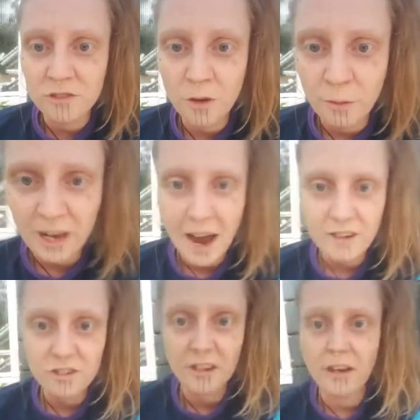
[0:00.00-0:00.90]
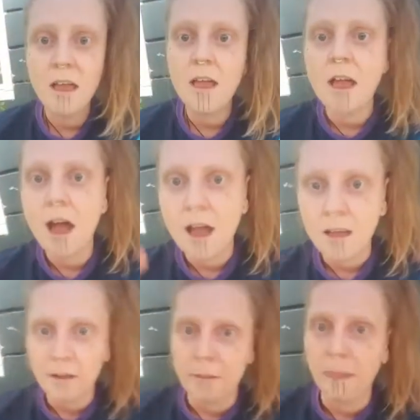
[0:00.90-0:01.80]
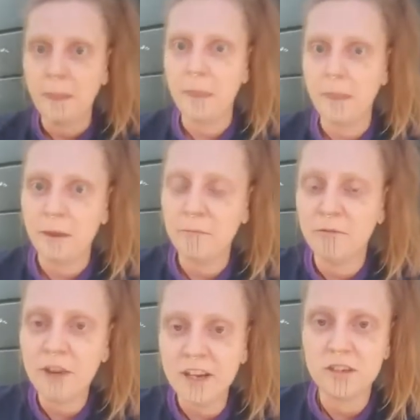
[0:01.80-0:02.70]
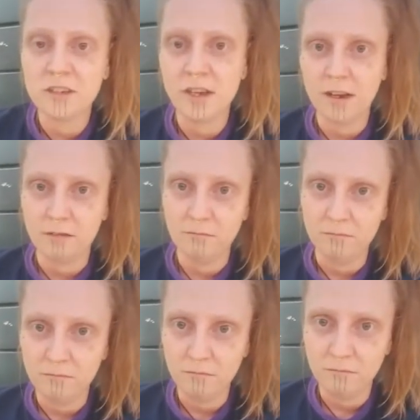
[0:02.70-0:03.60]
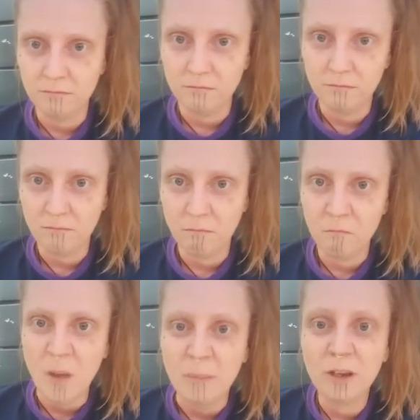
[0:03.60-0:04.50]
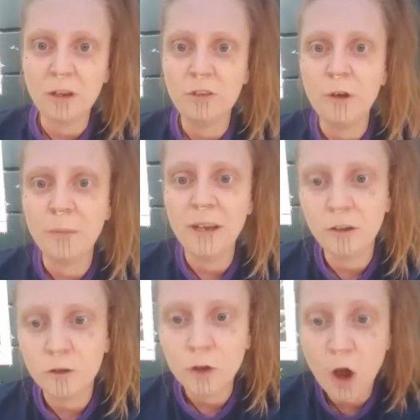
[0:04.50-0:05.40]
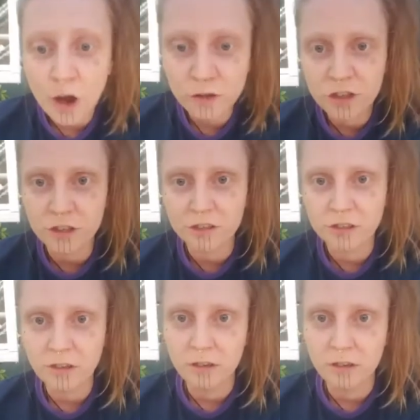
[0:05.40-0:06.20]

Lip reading: No, it actually raises it. Because you're being conscious.